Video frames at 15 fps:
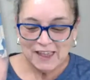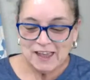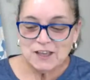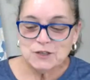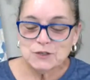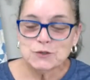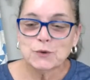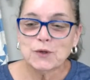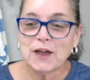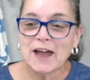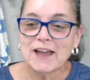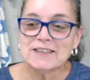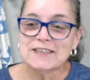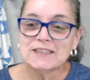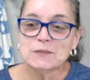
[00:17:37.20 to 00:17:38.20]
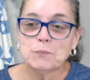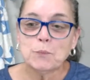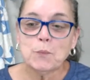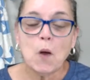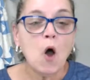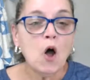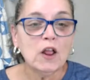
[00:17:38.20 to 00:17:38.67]
So you guys, that's
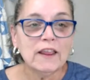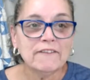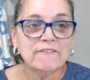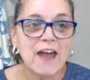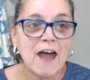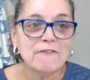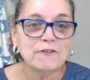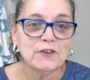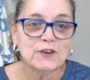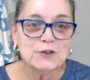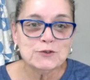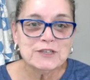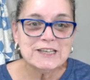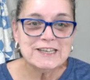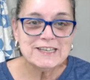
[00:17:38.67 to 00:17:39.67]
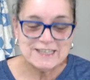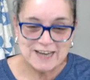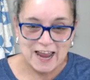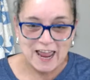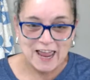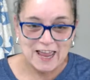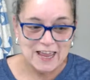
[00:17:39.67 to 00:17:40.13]
all I've got for you
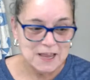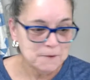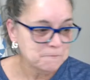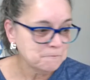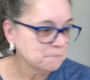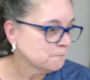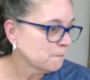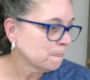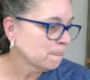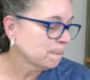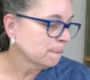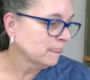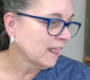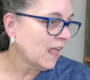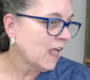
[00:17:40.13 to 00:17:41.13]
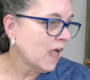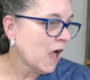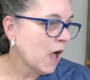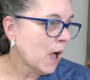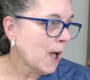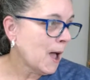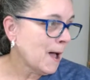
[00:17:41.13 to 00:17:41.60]
today.
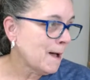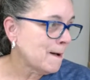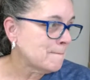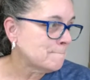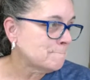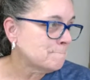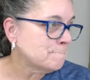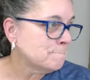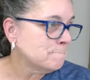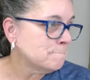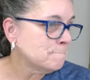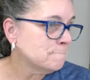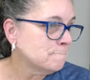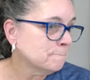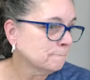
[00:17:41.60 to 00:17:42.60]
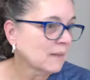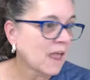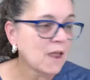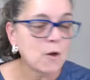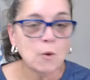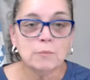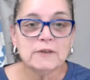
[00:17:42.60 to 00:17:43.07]
I
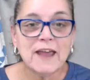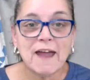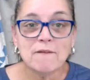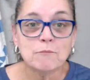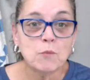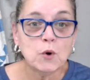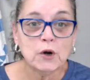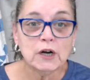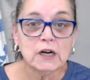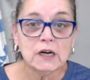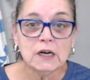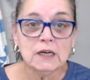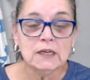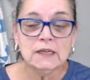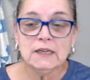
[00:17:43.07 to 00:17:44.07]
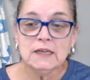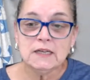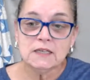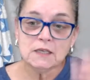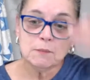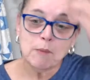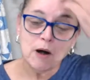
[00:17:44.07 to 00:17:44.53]
hope to have more
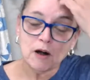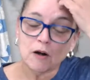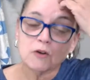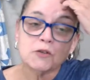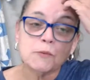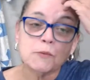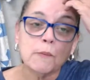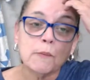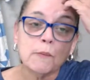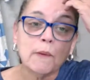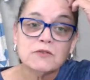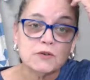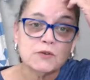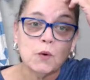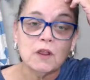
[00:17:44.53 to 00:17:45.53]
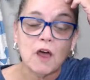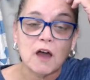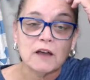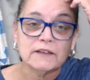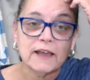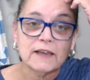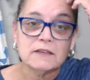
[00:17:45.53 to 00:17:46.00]
tomorrow. Tomorrow's our sew
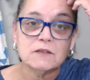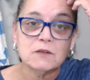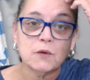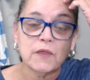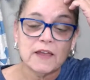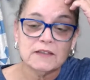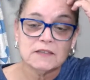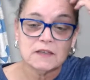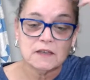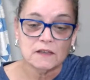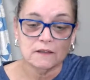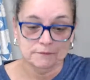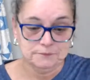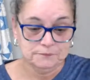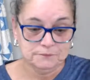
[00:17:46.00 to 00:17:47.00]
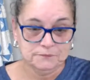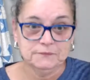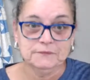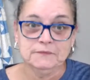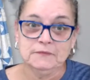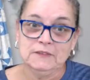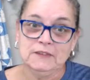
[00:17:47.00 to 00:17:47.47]
along day. So that's
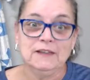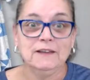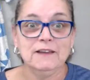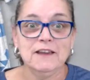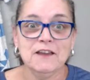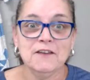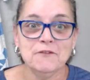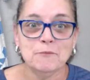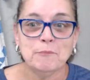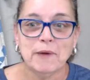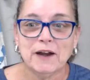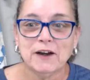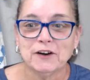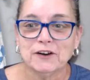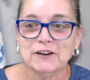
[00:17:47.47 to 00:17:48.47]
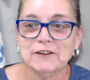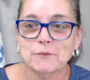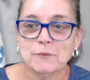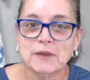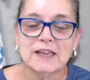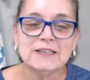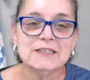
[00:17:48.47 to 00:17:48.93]
even better.
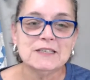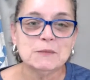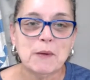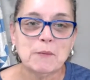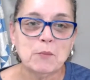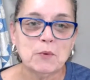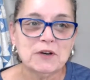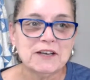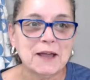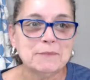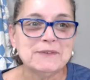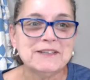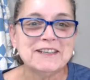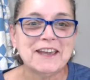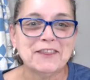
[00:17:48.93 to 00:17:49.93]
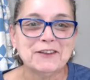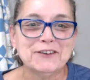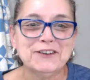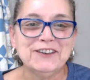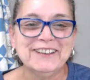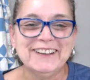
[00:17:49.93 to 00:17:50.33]
We get to spend more time together.